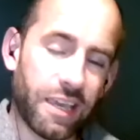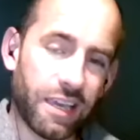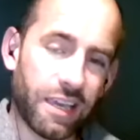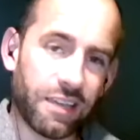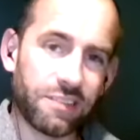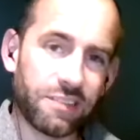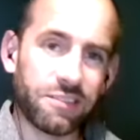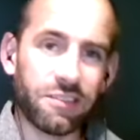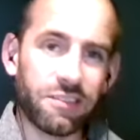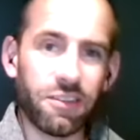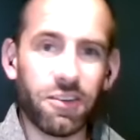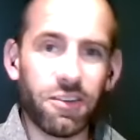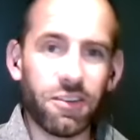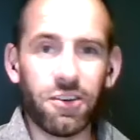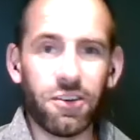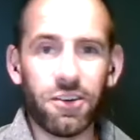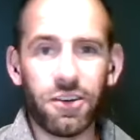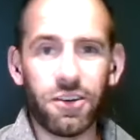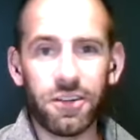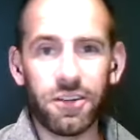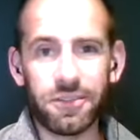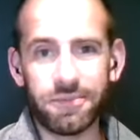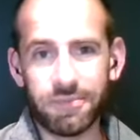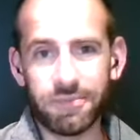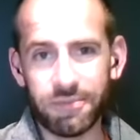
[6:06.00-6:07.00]
case
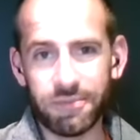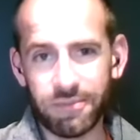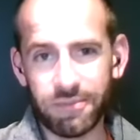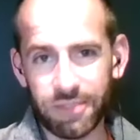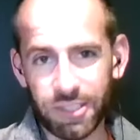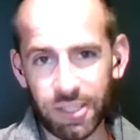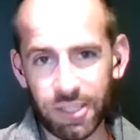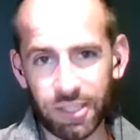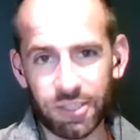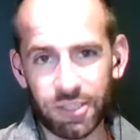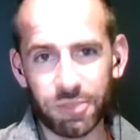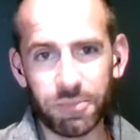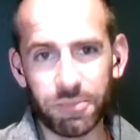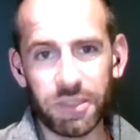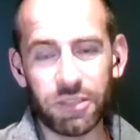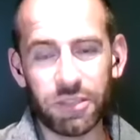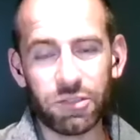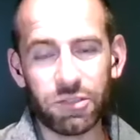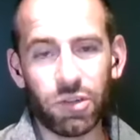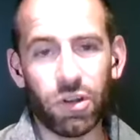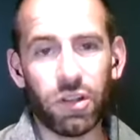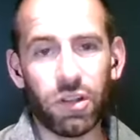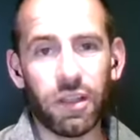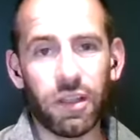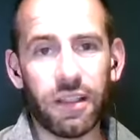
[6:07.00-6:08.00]
law,
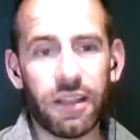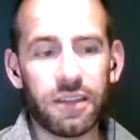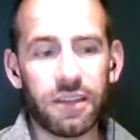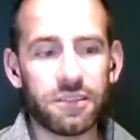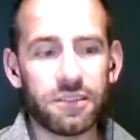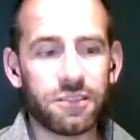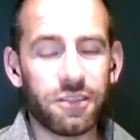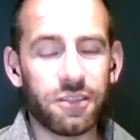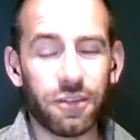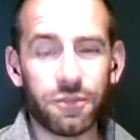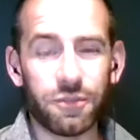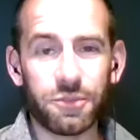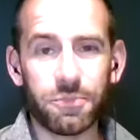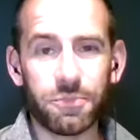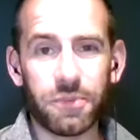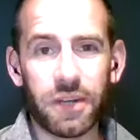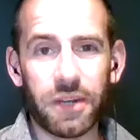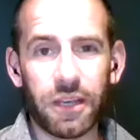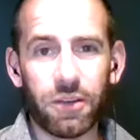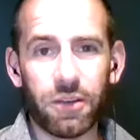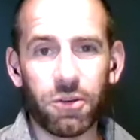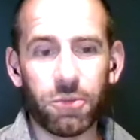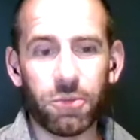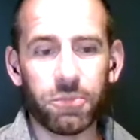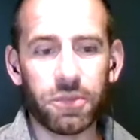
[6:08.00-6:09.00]
judgments, all of that stuff is
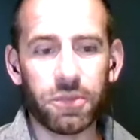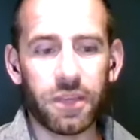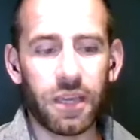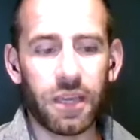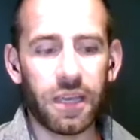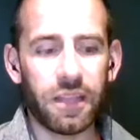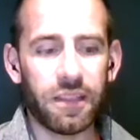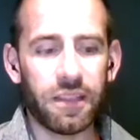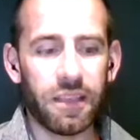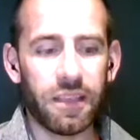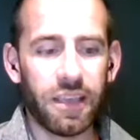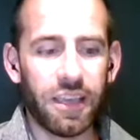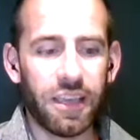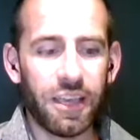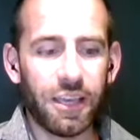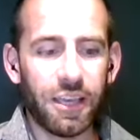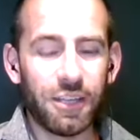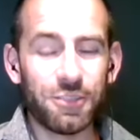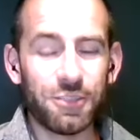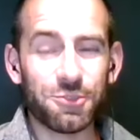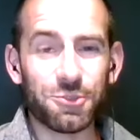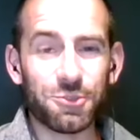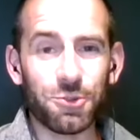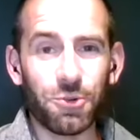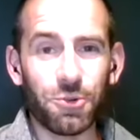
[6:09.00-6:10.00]
pretty complicated.
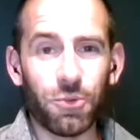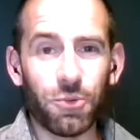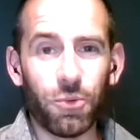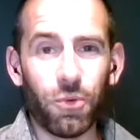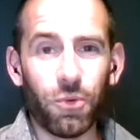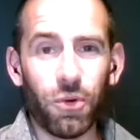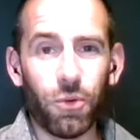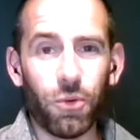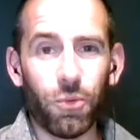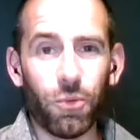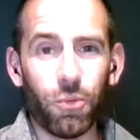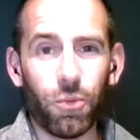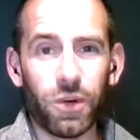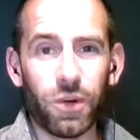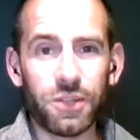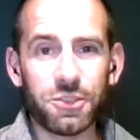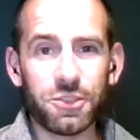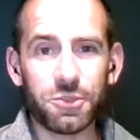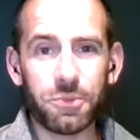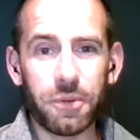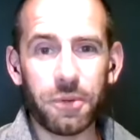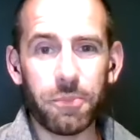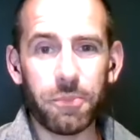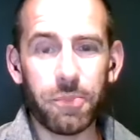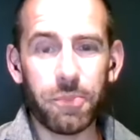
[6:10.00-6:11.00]
So
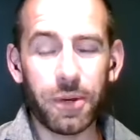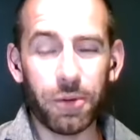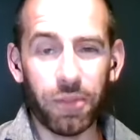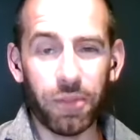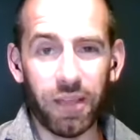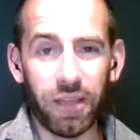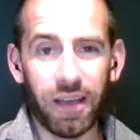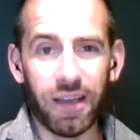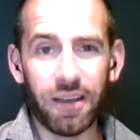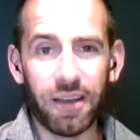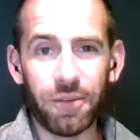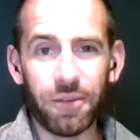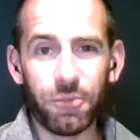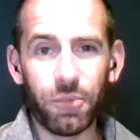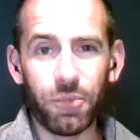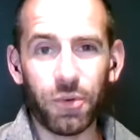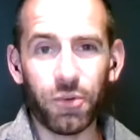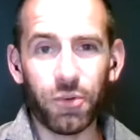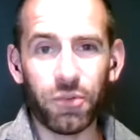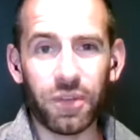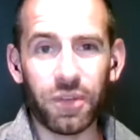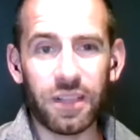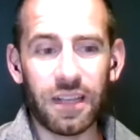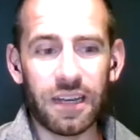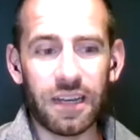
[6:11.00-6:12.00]
once we built that, we
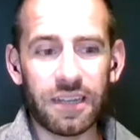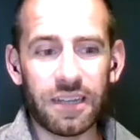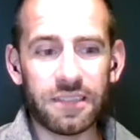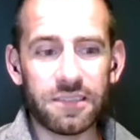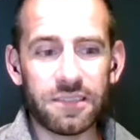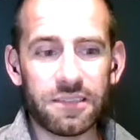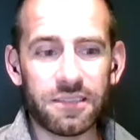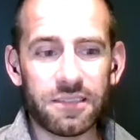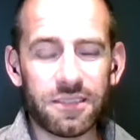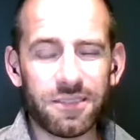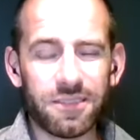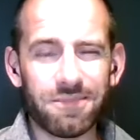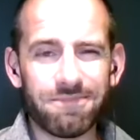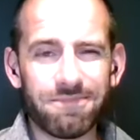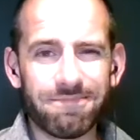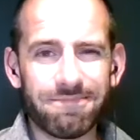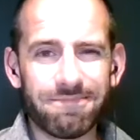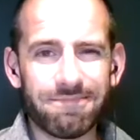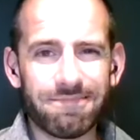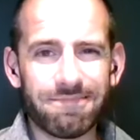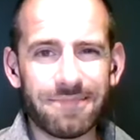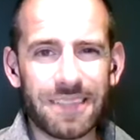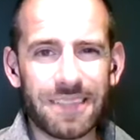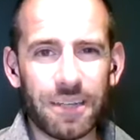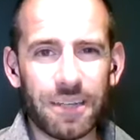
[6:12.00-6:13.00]
realized
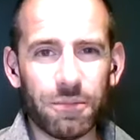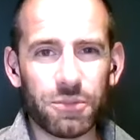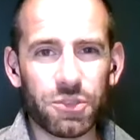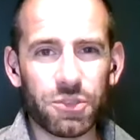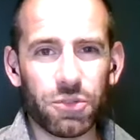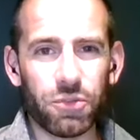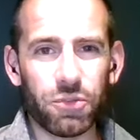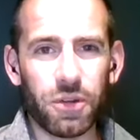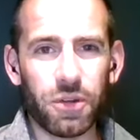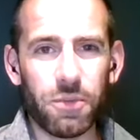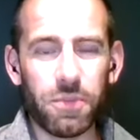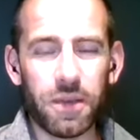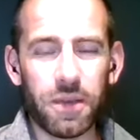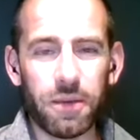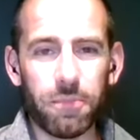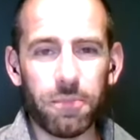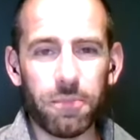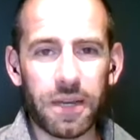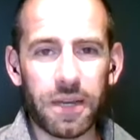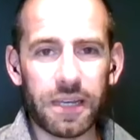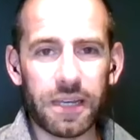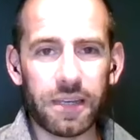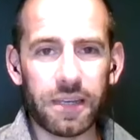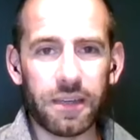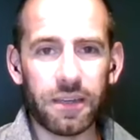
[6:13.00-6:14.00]
it was going to be a
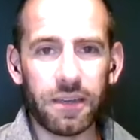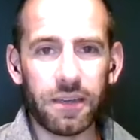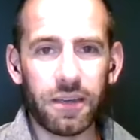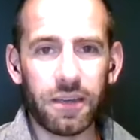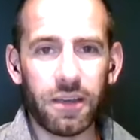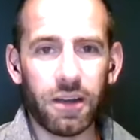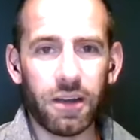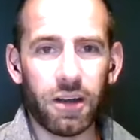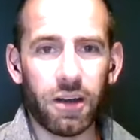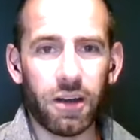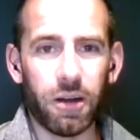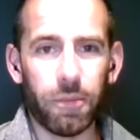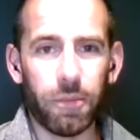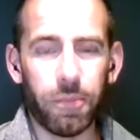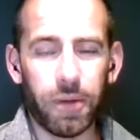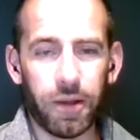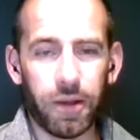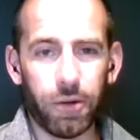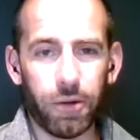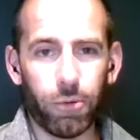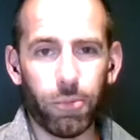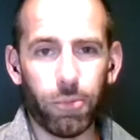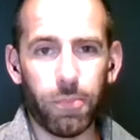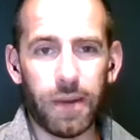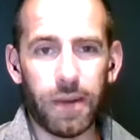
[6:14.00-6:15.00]
big
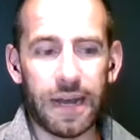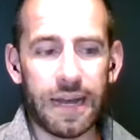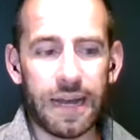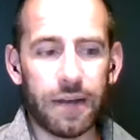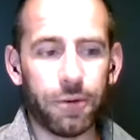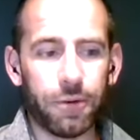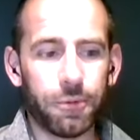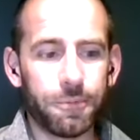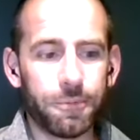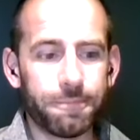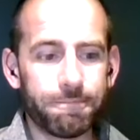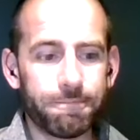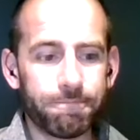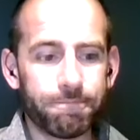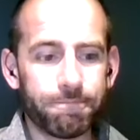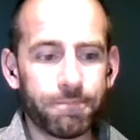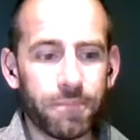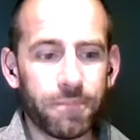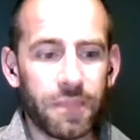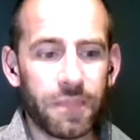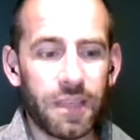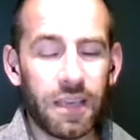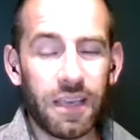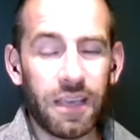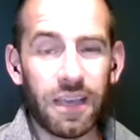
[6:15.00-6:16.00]
uphill battle.
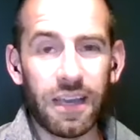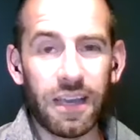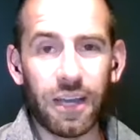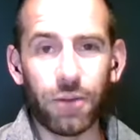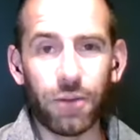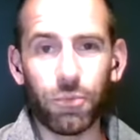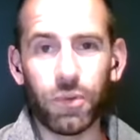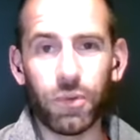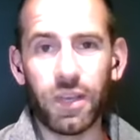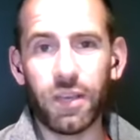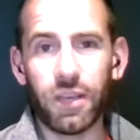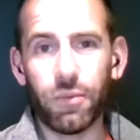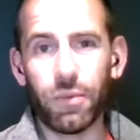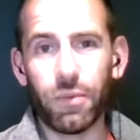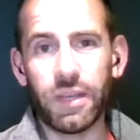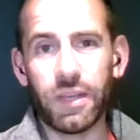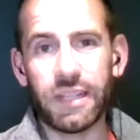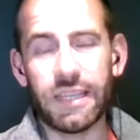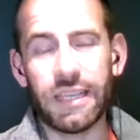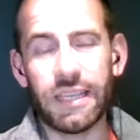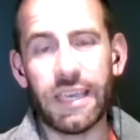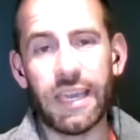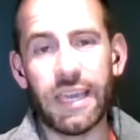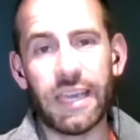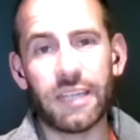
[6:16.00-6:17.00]
And we
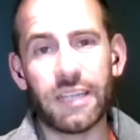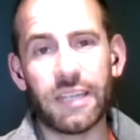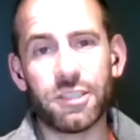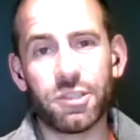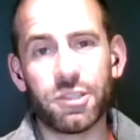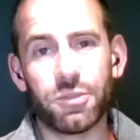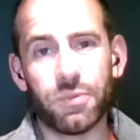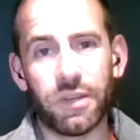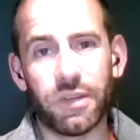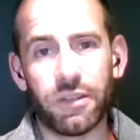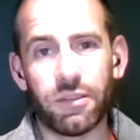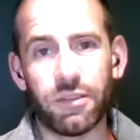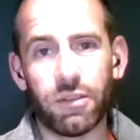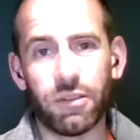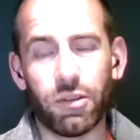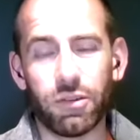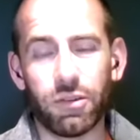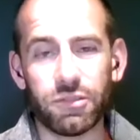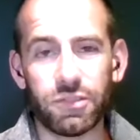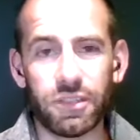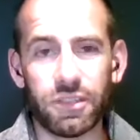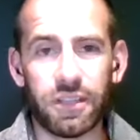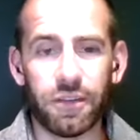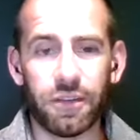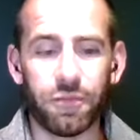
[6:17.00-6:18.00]
had engaged with
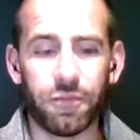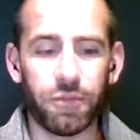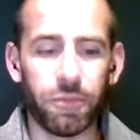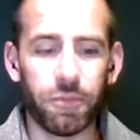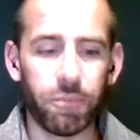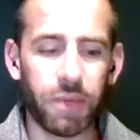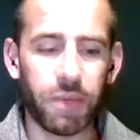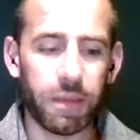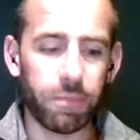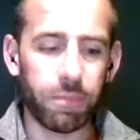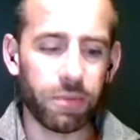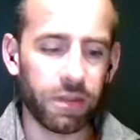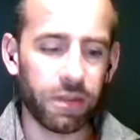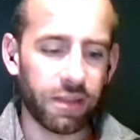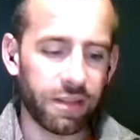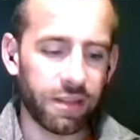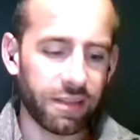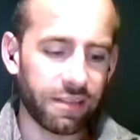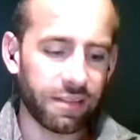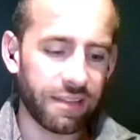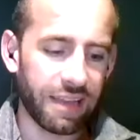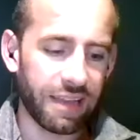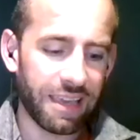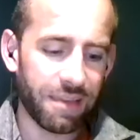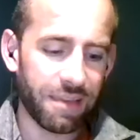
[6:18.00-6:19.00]
lots of different people at
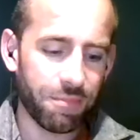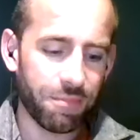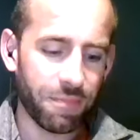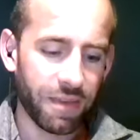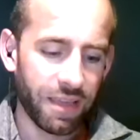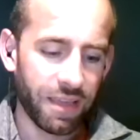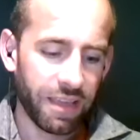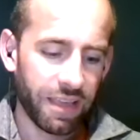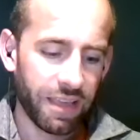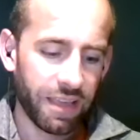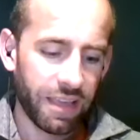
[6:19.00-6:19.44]
the time,